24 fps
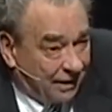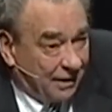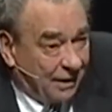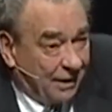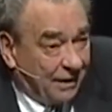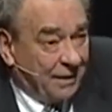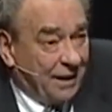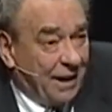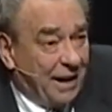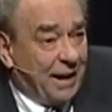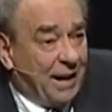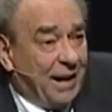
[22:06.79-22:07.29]

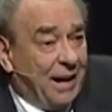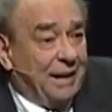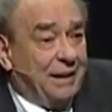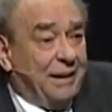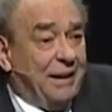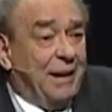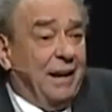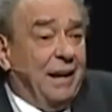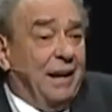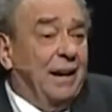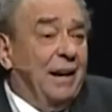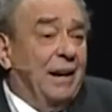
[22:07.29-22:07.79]
Now, that
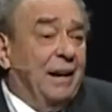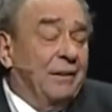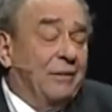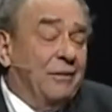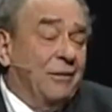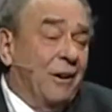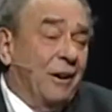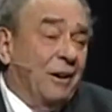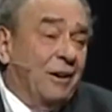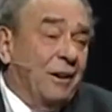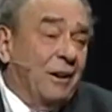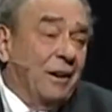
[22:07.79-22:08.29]
idea
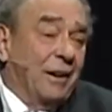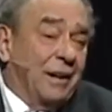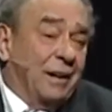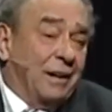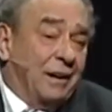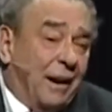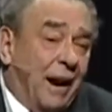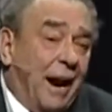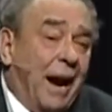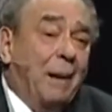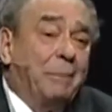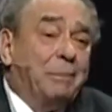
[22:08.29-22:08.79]
has not only
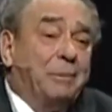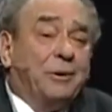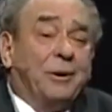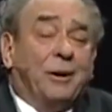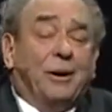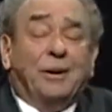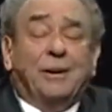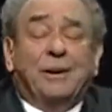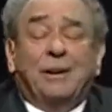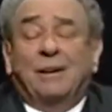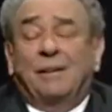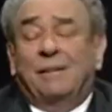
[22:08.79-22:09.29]

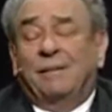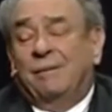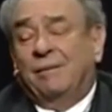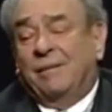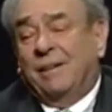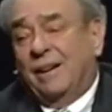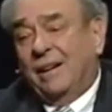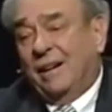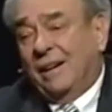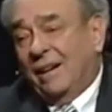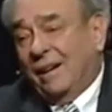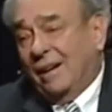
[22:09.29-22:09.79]
captured
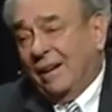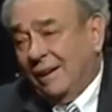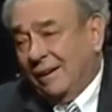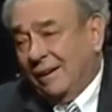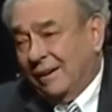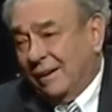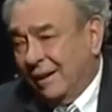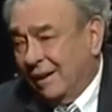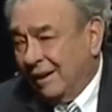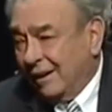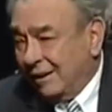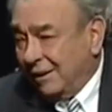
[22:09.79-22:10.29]

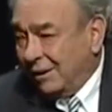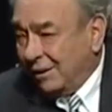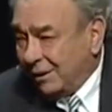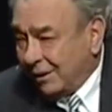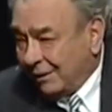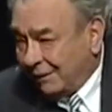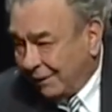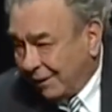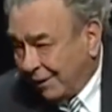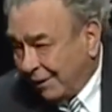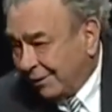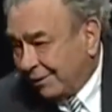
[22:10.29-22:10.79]
the
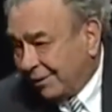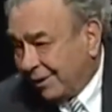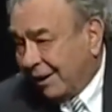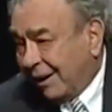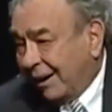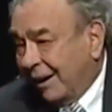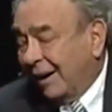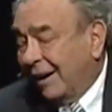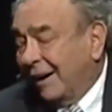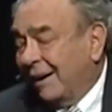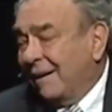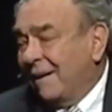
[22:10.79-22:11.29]

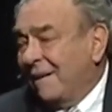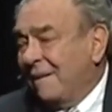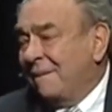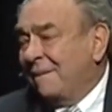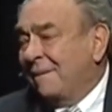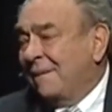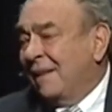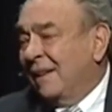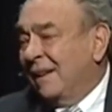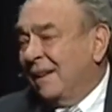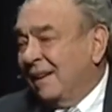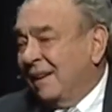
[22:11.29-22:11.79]
university
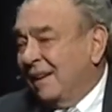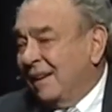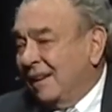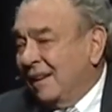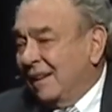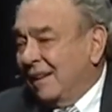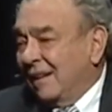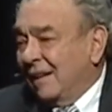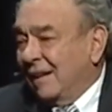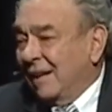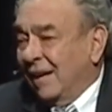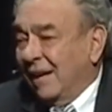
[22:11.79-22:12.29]

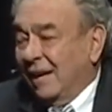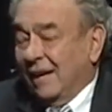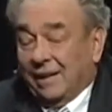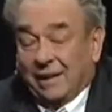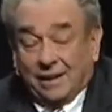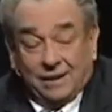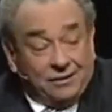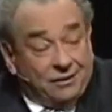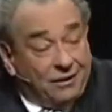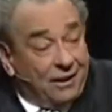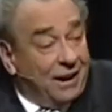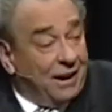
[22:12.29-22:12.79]

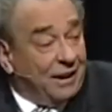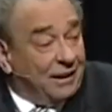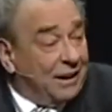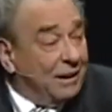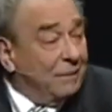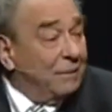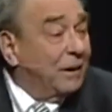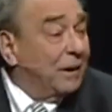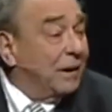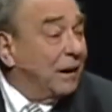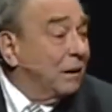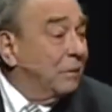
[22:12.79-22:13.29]
and the
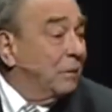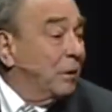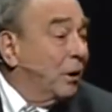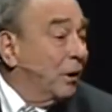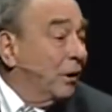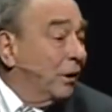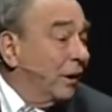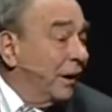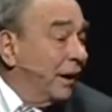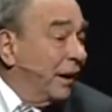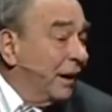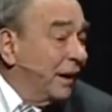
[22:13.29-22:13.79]
scientific
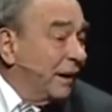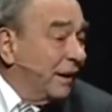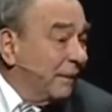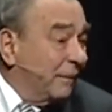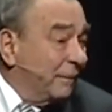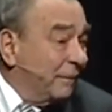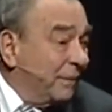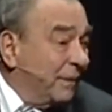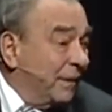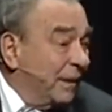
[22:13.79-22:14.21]
community,